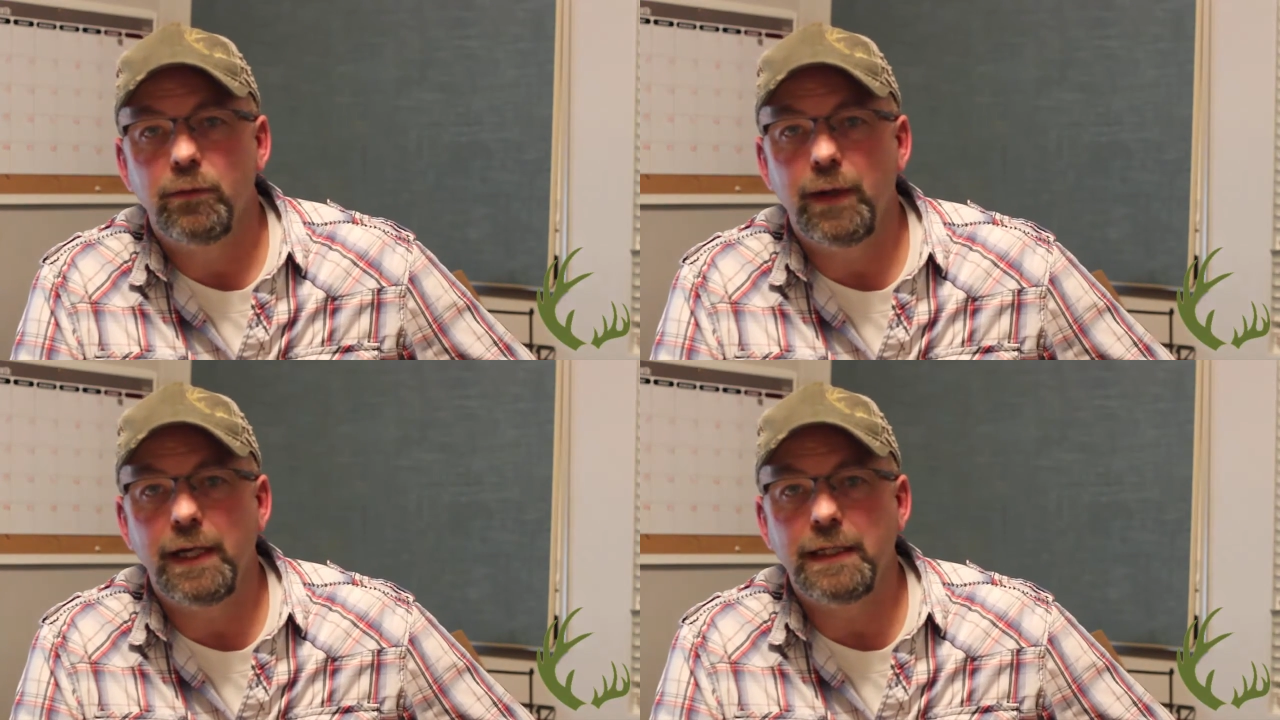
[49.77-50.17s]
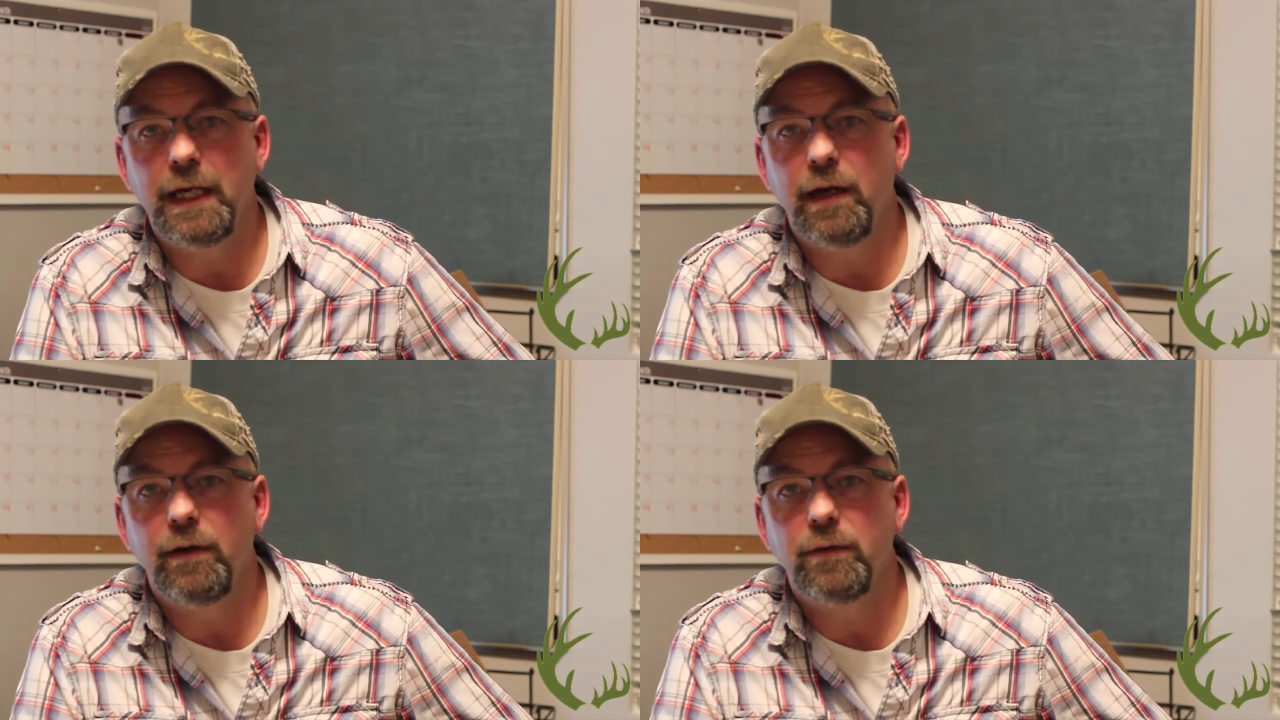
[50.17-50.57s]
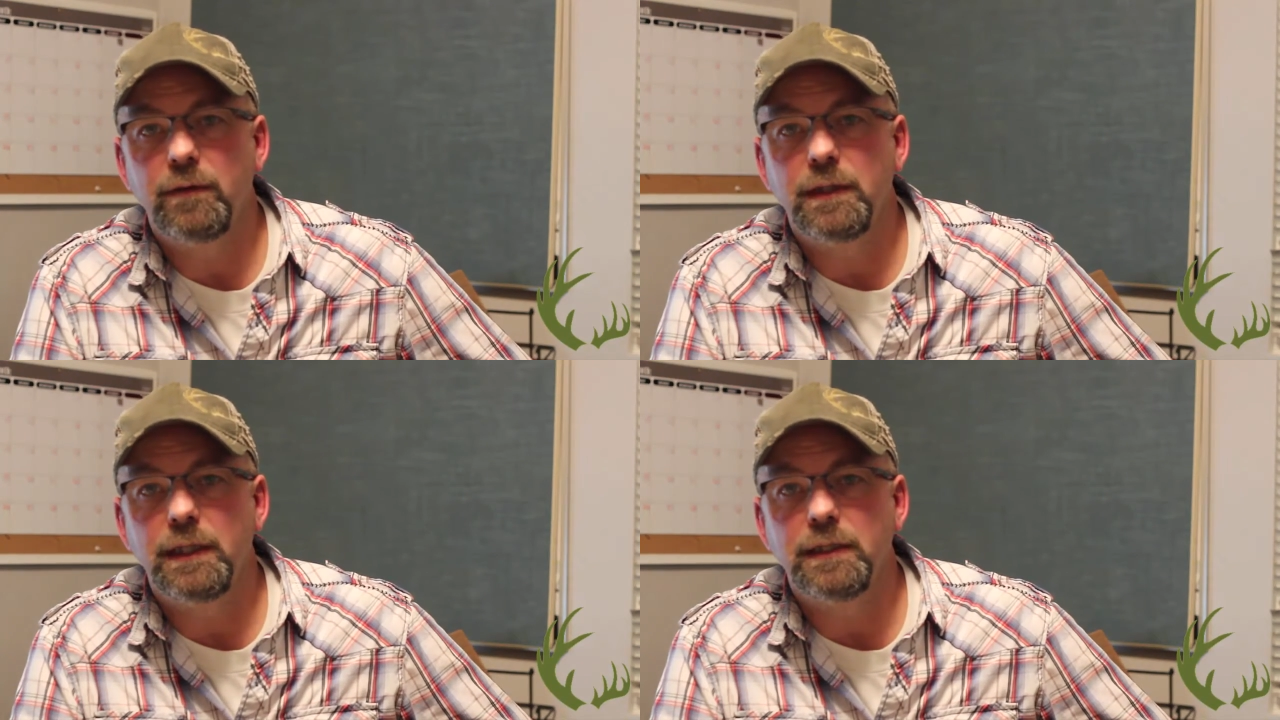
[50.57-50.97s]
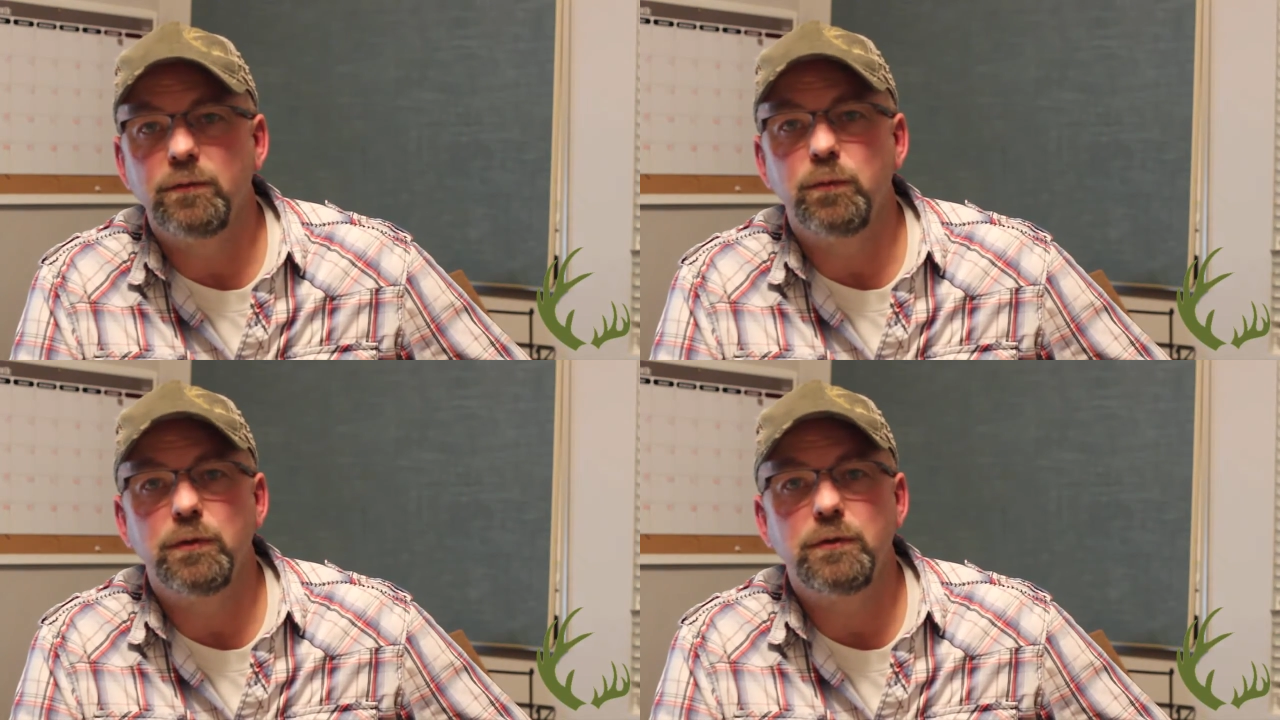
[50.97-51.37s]
right now is
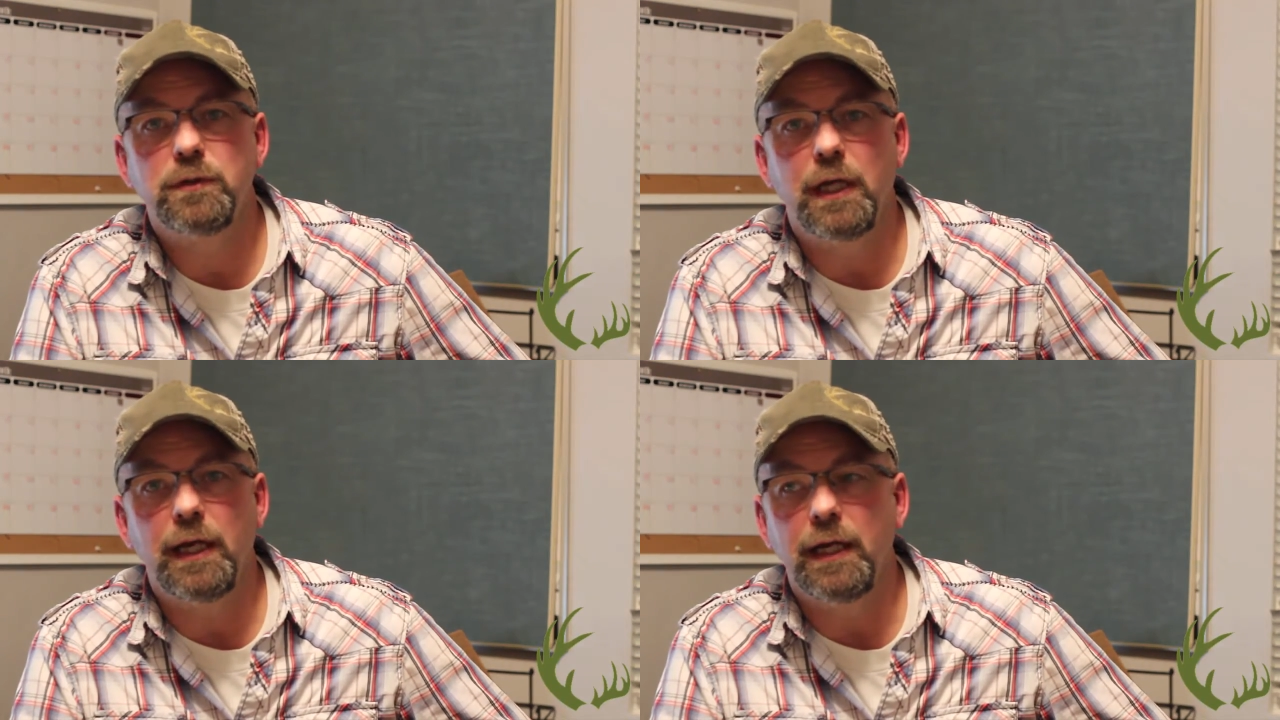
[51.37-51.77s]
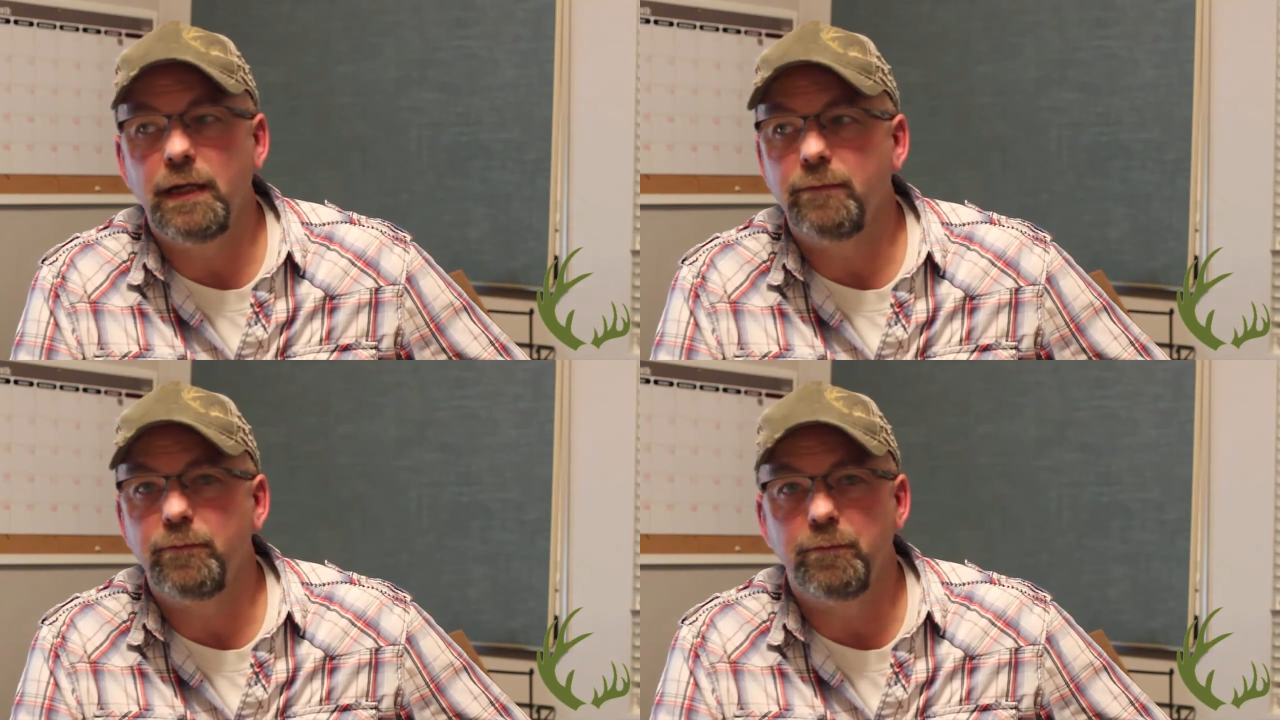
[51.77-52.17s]
we'll say,